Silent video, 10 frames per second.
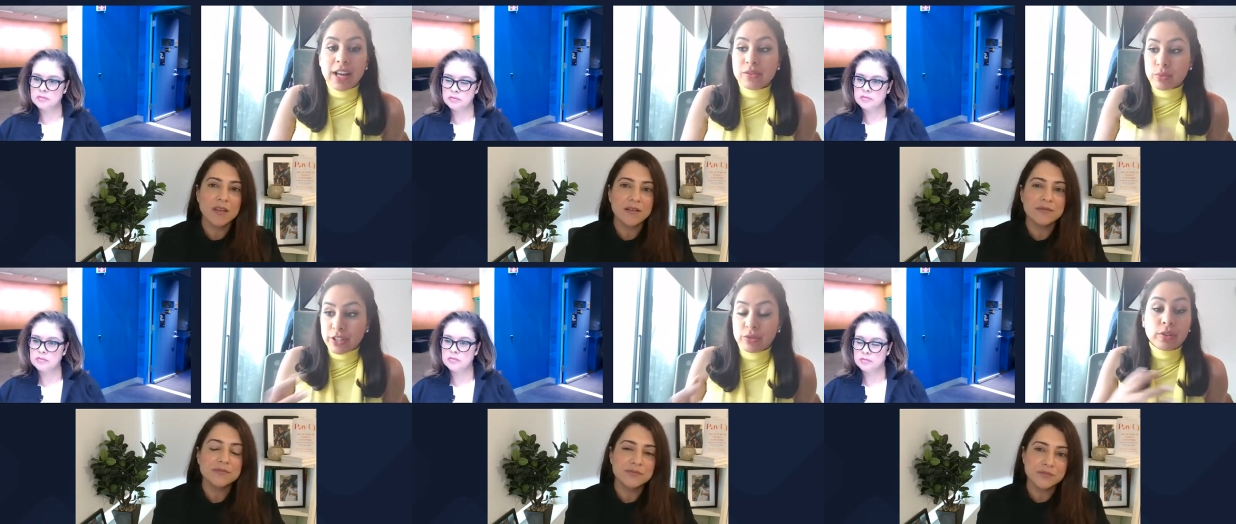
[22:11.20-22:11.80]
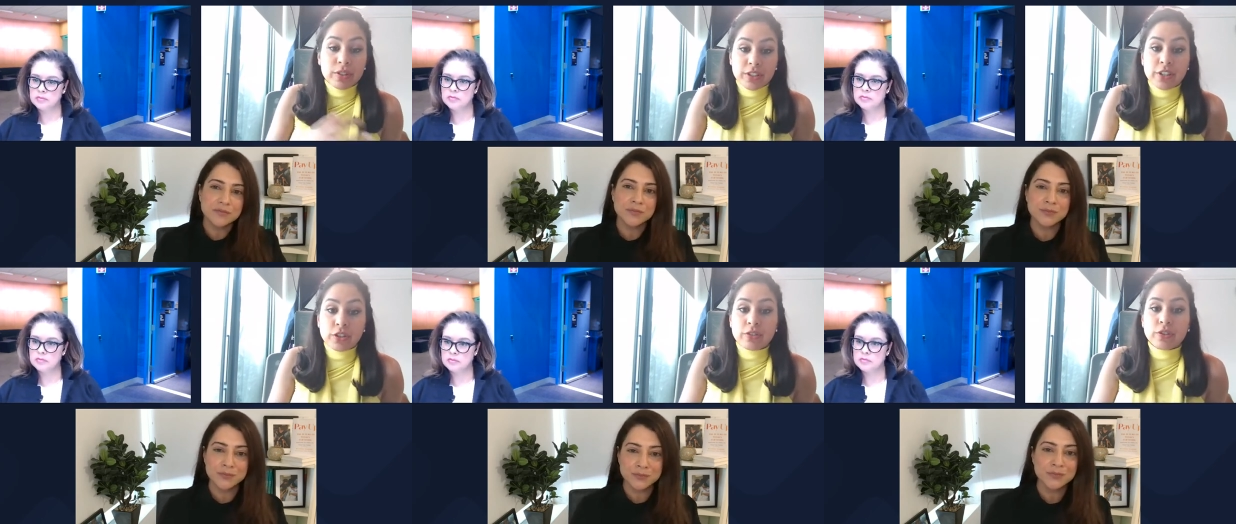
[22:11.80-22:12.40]
Speaker 1: has racial or gender
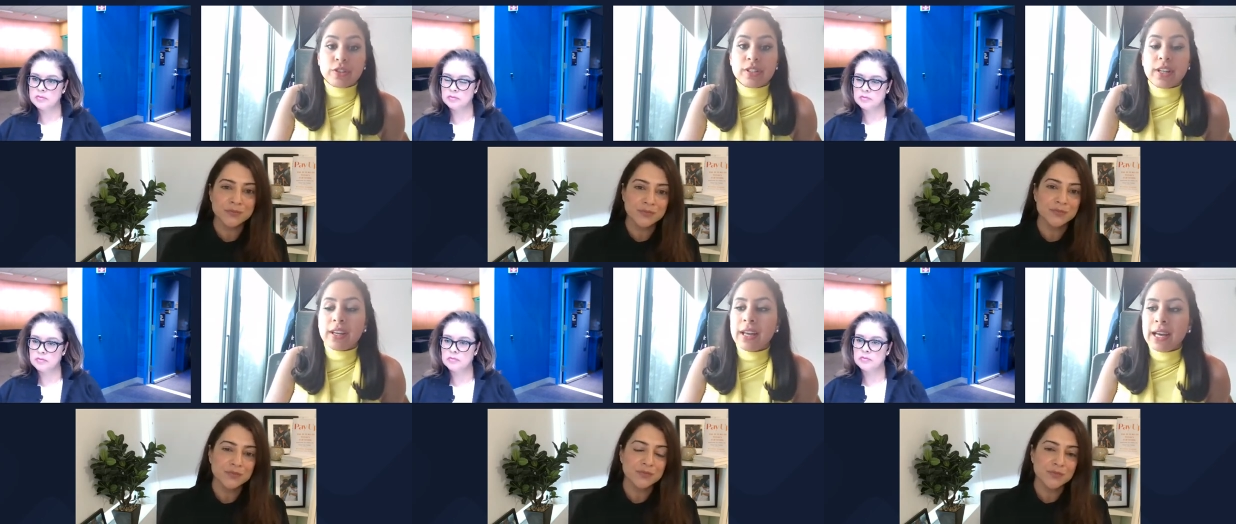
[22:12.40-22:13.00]
diversity.